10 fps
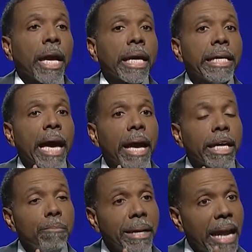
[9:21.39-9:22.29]
he,
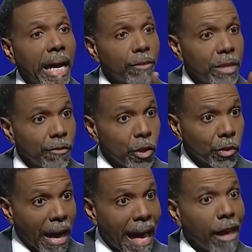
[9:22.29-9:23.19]
he may not have given you
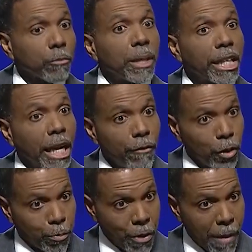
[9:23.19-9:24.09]
the house, but he gave you
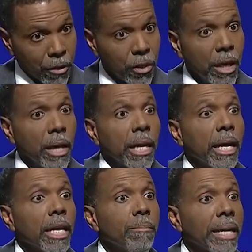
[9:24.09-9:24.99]
the promise.
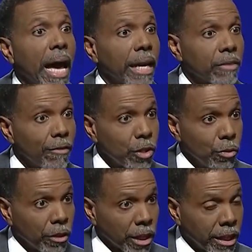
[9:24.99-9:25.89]
He may not have given
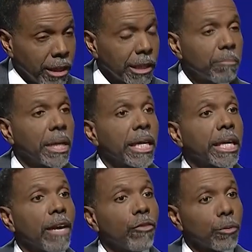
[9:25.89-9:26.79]
you the healing, but he
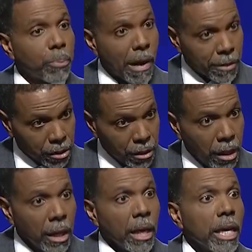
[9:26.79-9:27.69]
gave you the promise.
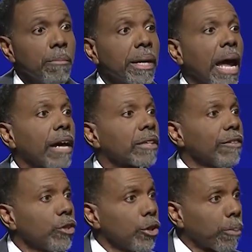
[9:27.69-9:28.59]
He may not have
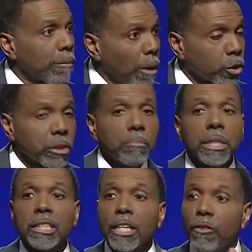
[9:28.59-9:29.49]
given you the promotion, but
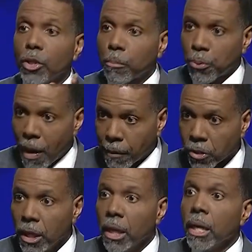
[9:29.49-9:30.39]
he's given you the
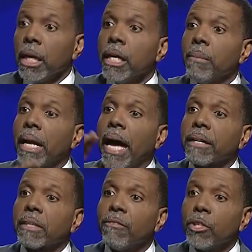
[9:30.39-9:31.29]
promise. He may not
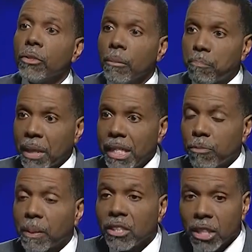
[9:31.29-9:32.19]
have given you the peace,
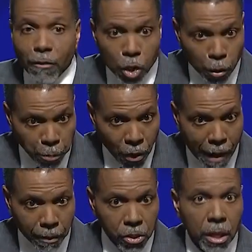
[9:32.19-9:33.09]
but he's given you the
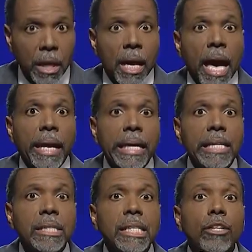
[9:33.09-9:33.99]
promise. And
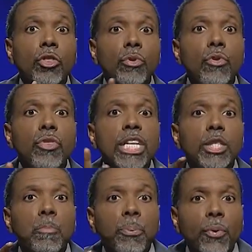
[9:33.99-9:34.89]
he said, through
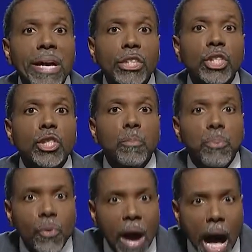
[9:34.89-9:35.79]
these precious
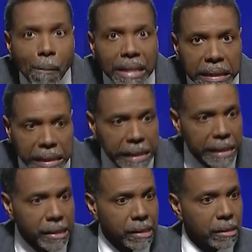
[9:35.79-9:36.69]

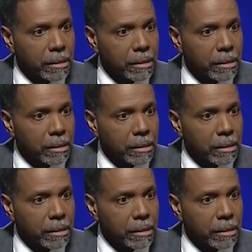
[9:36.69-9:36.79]
promises,